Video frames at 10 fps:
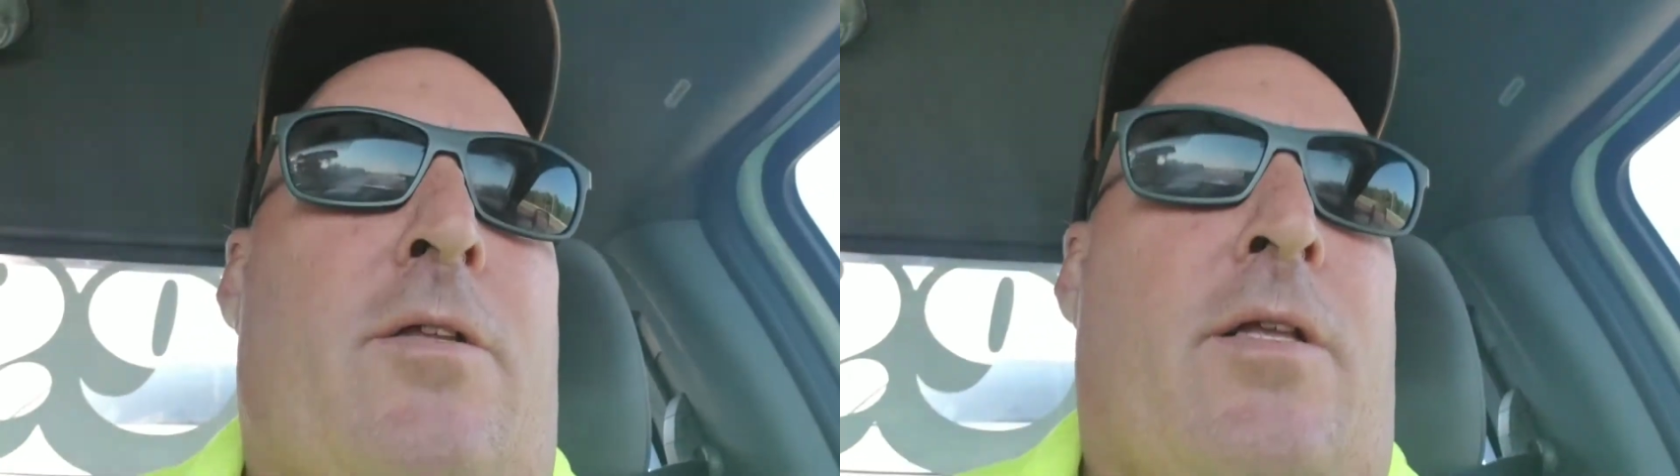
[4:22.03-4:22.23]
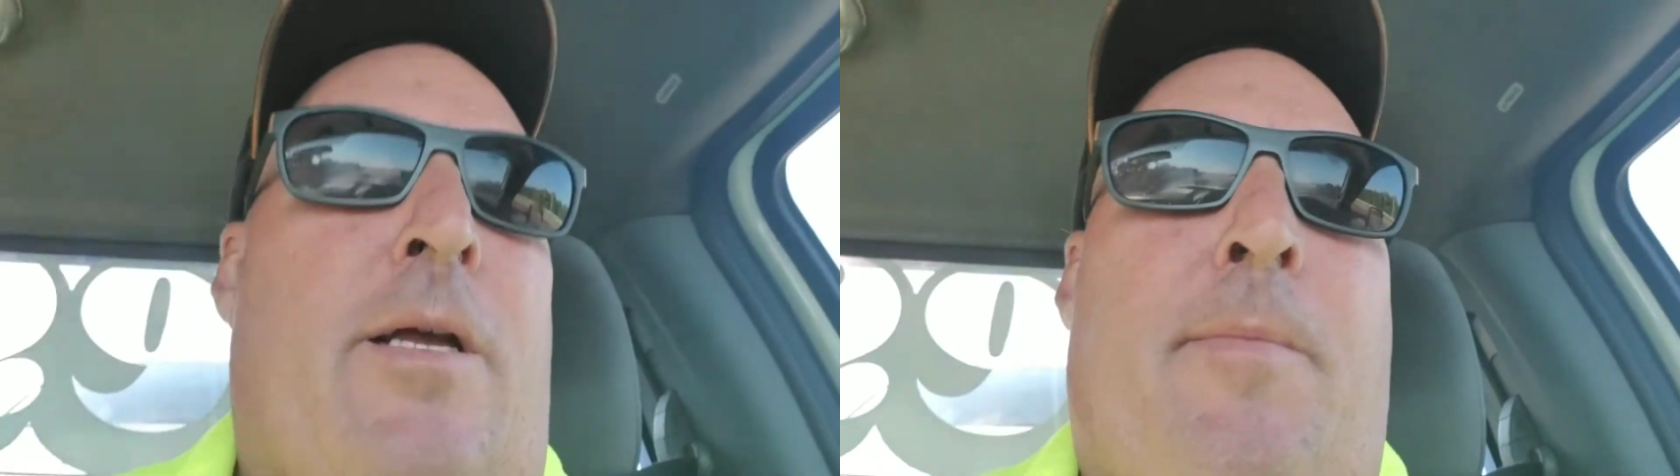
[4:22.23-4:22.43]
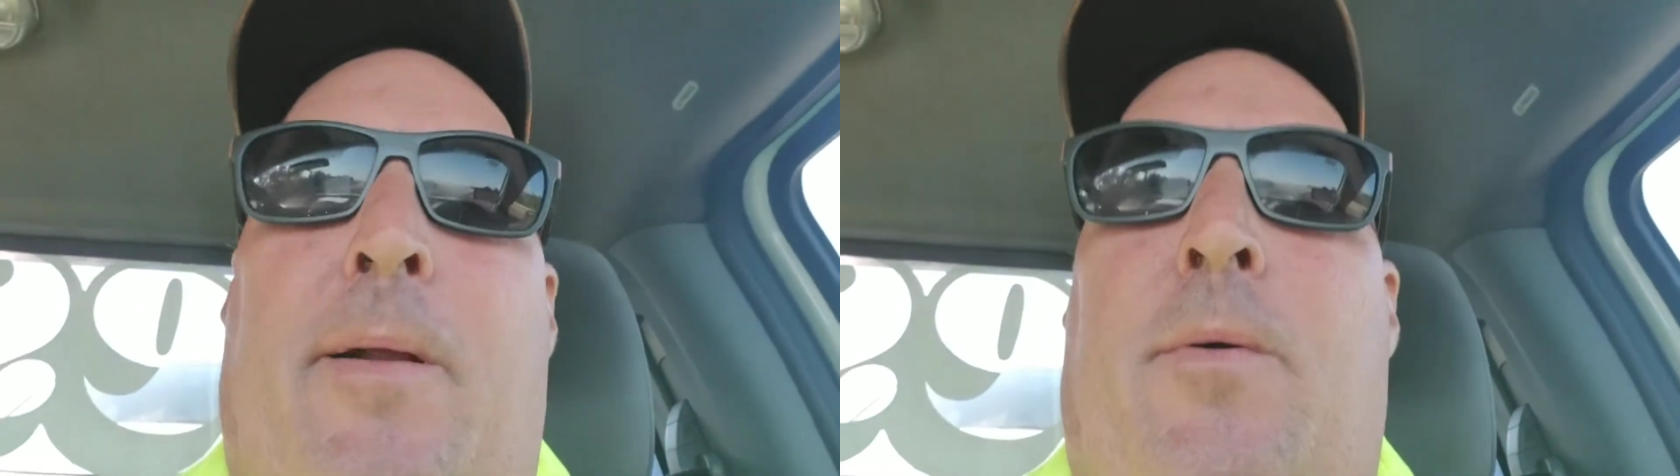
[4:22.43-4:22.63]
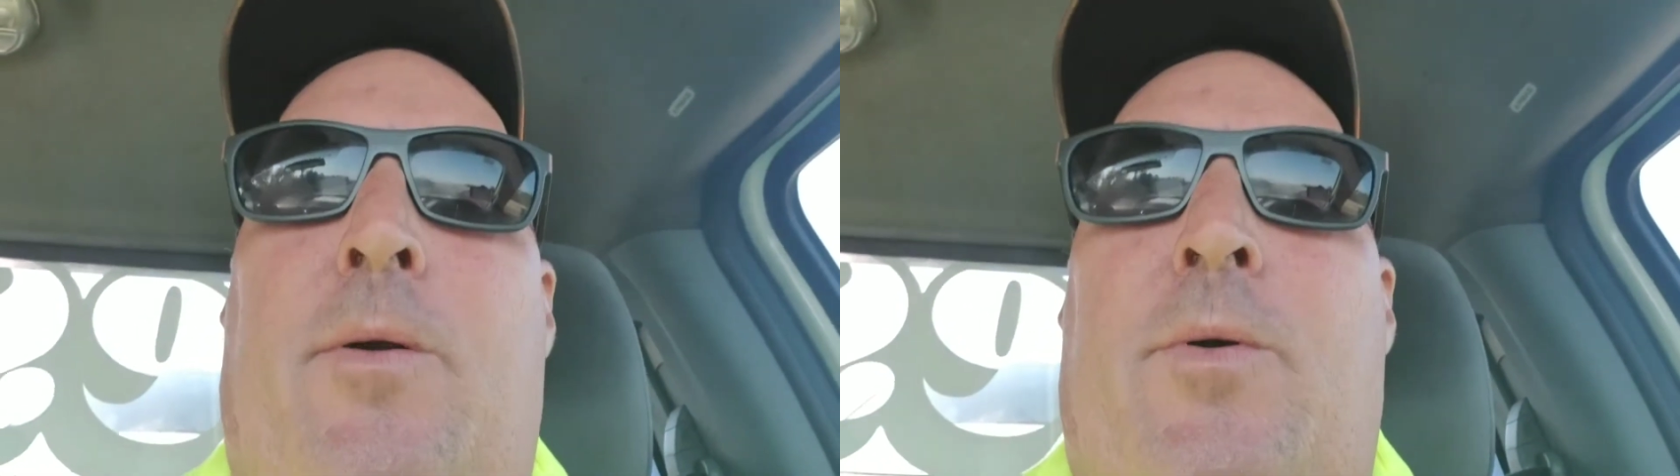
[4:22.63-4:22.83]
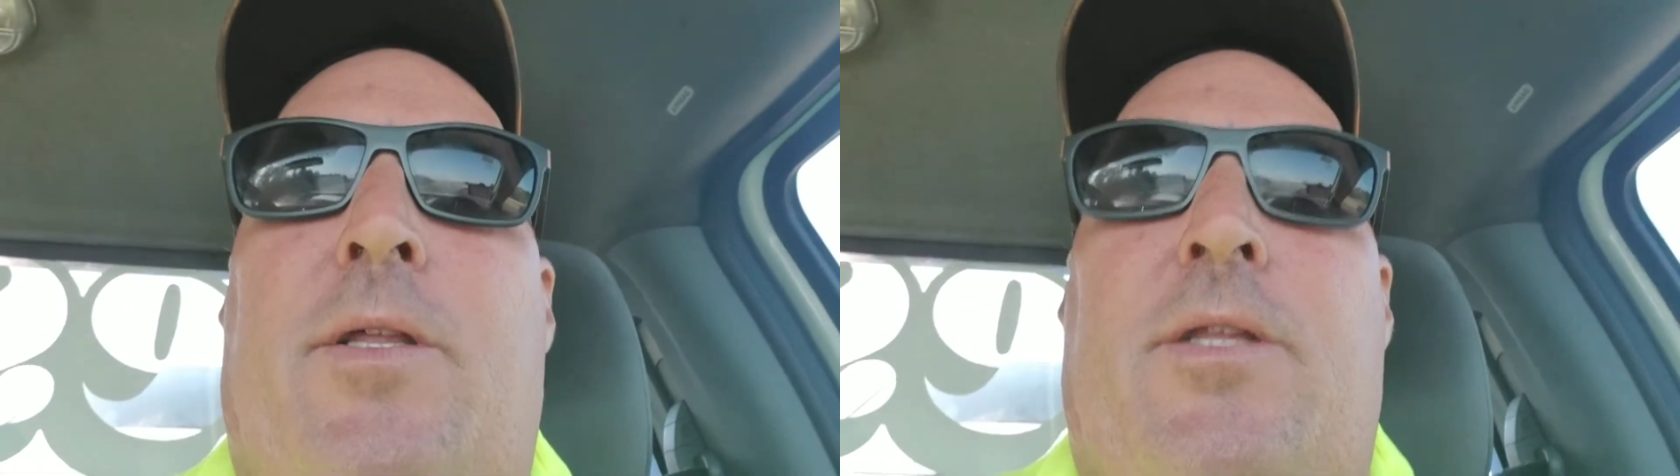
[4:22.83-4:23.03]
The company I
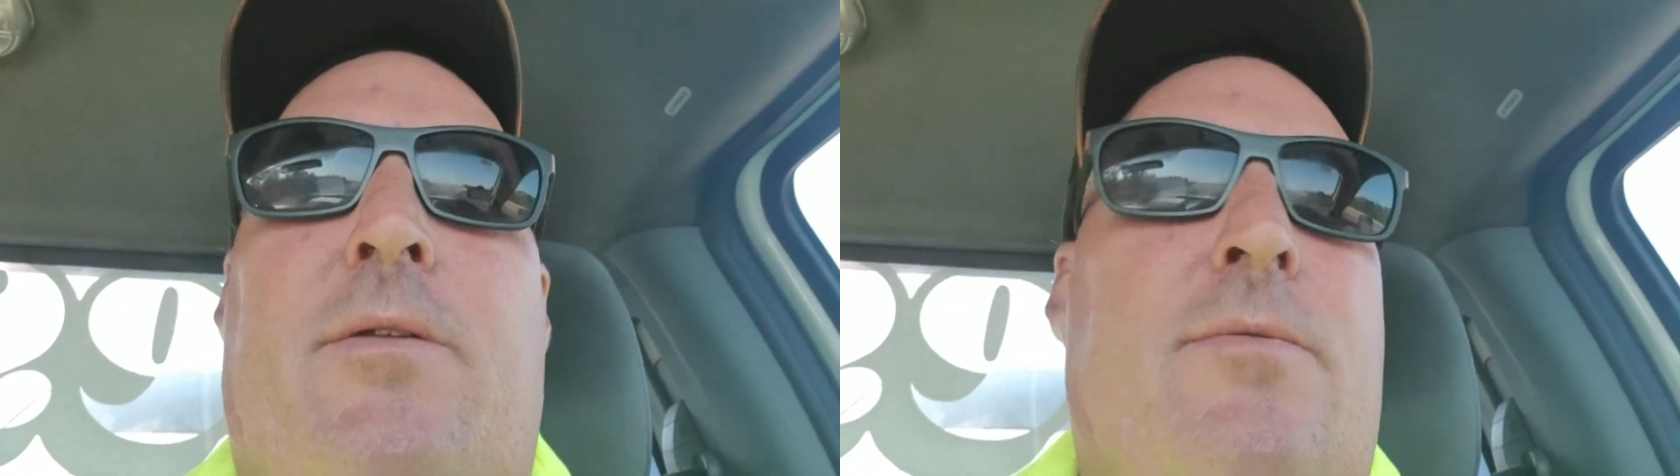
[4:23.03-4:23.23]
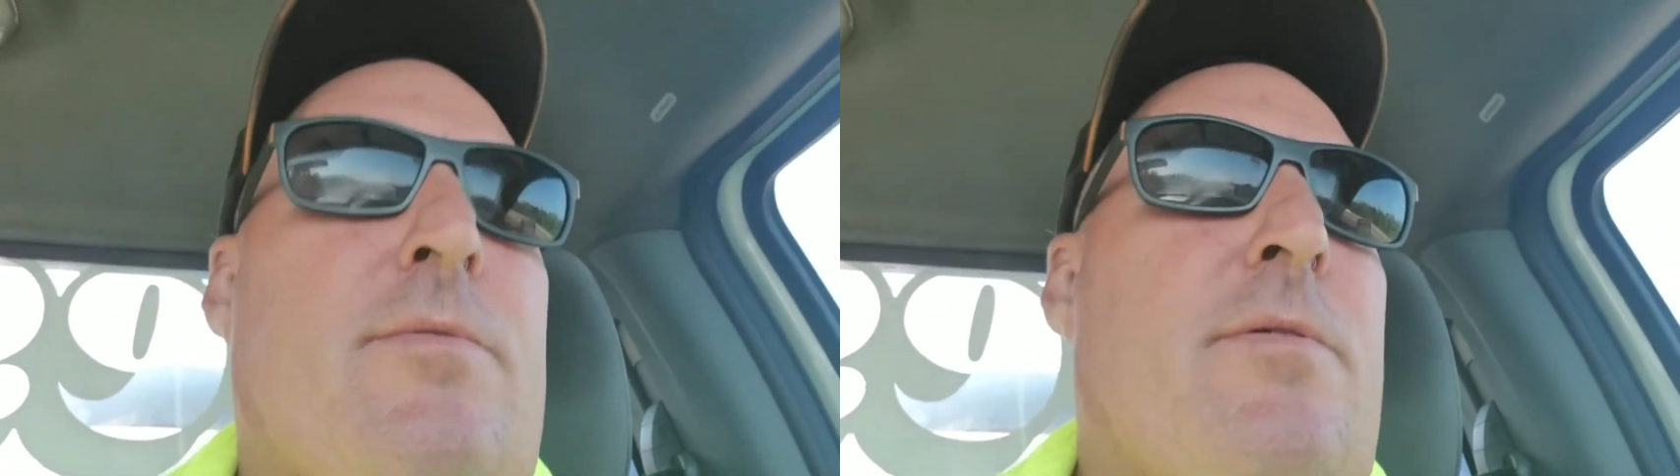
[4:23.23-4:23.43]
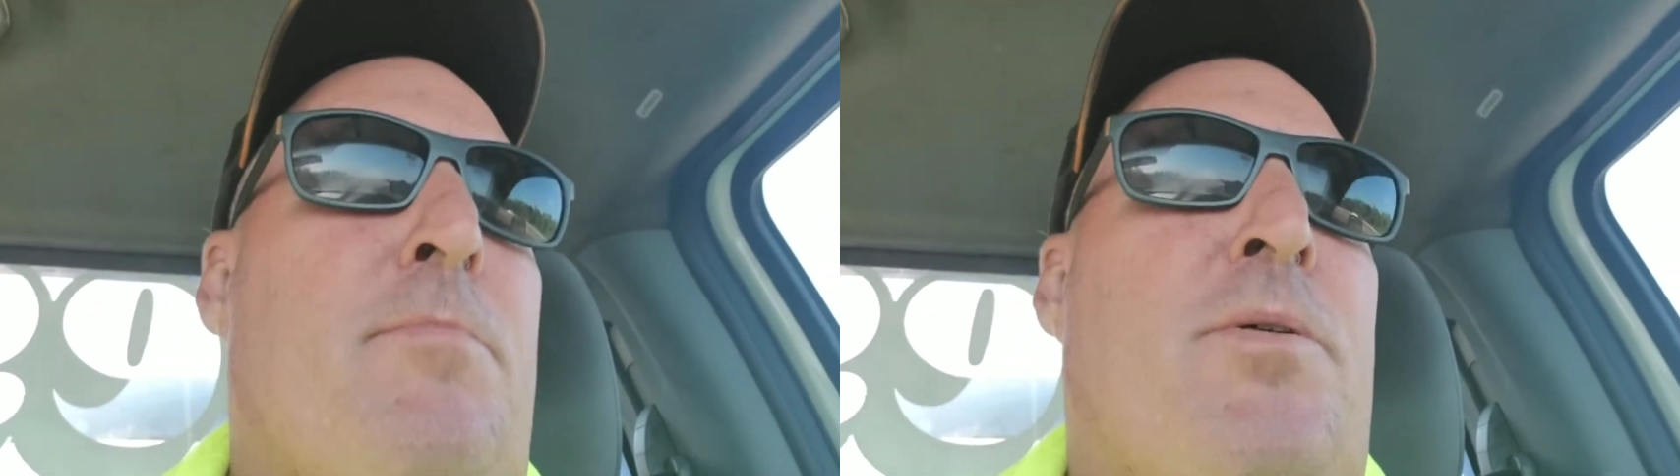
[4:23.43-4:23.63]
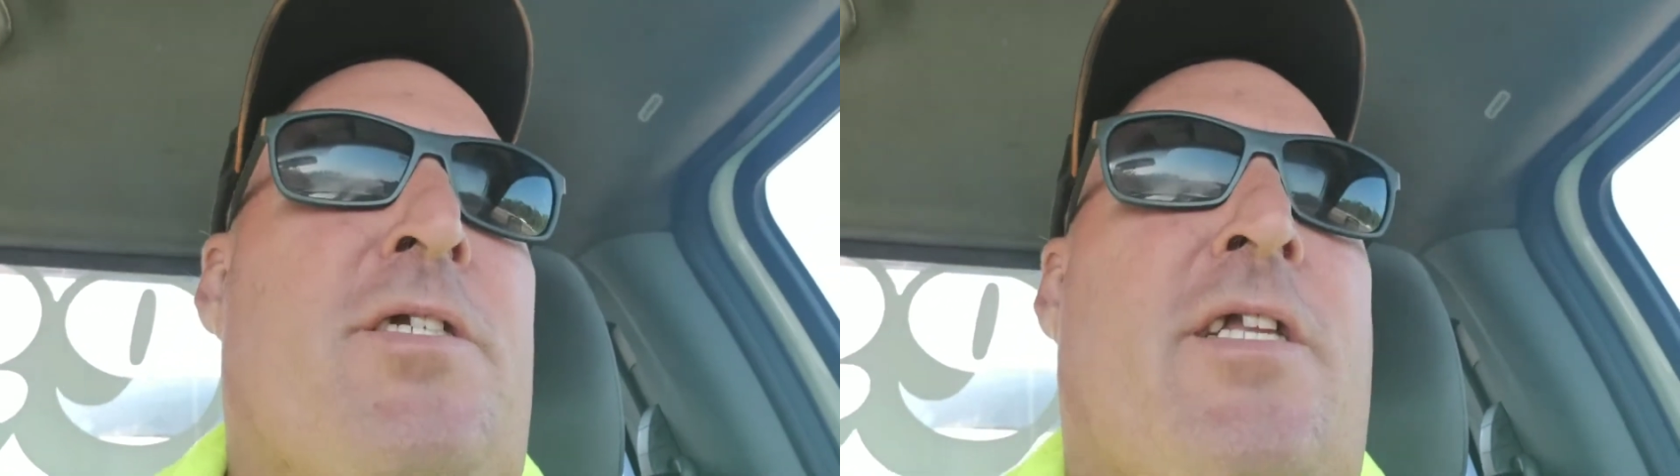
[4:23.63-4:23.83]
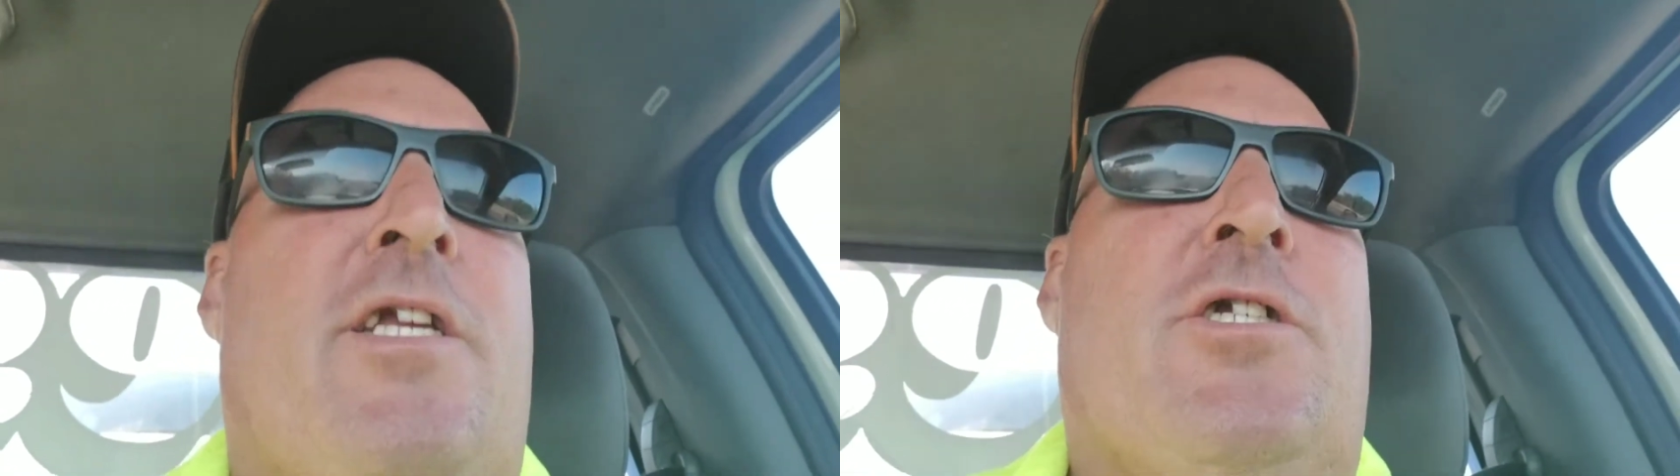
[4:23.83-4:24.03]
work with,
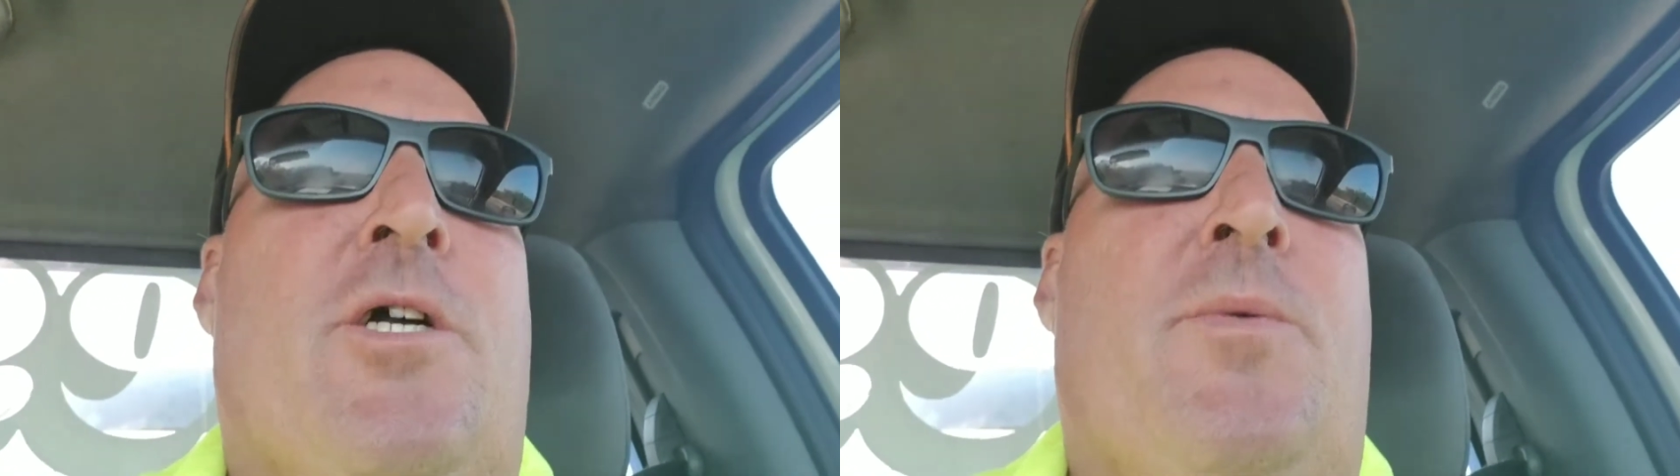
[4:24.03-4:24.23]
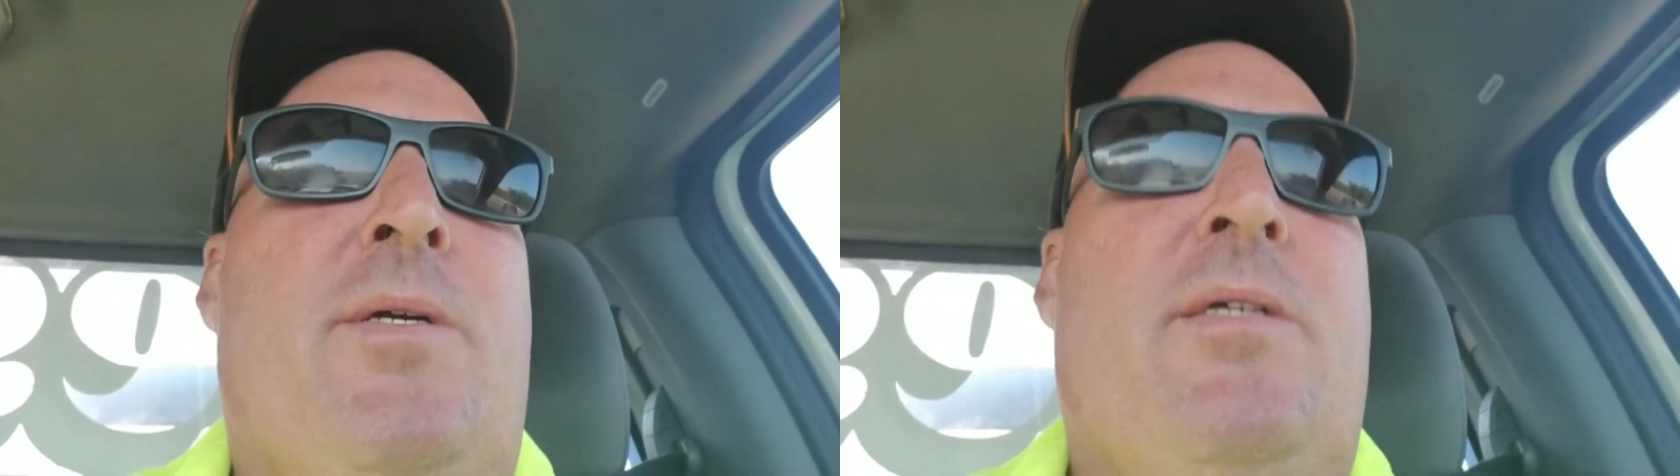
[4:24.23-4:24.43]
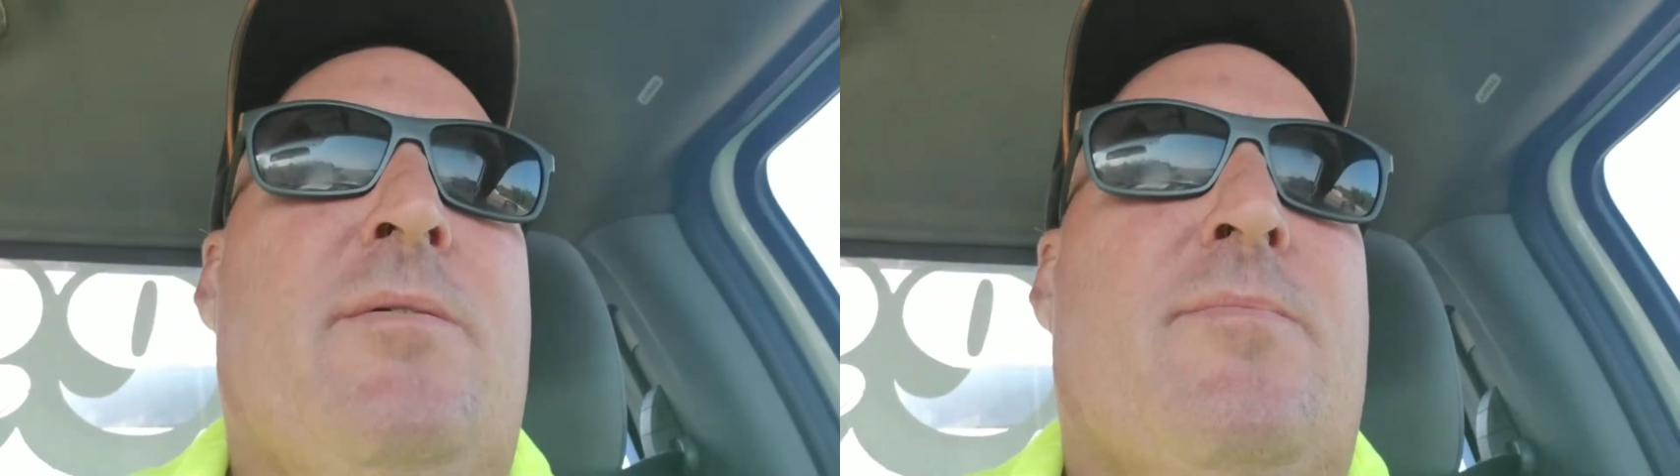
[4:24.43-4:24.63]
Prestige Towing,